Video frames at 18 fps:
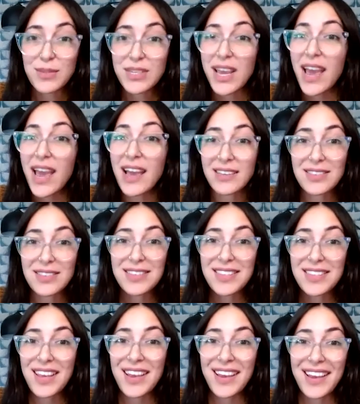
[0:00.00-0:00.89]

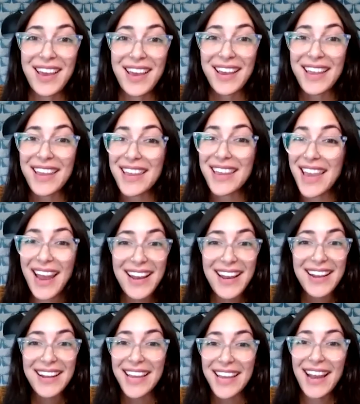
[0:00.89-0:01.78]
tests yep. and get
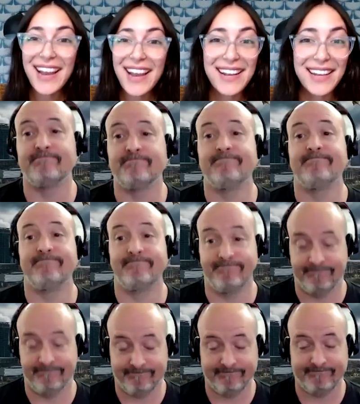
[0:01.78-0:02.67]
it, yeah. get your
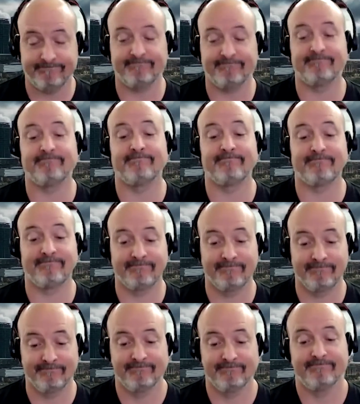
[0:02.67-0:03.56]
expertise up
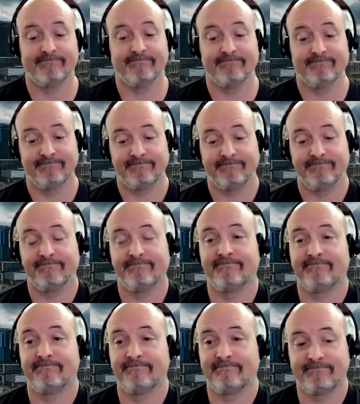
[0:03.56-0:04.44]
and go kill
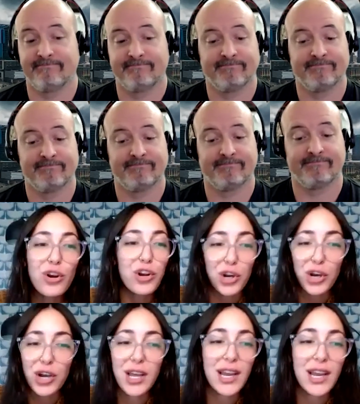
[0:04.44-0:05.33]
it. I mean, if you're
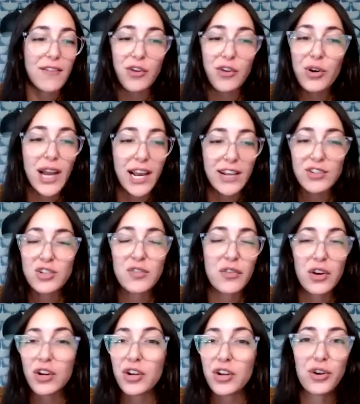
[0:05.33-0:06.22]
good, if you're an
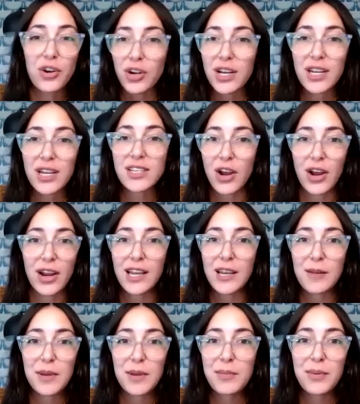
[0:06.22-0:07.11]
extrovert, you're good at talking
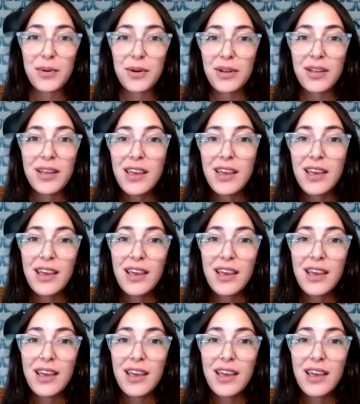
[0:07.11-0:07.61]
to people,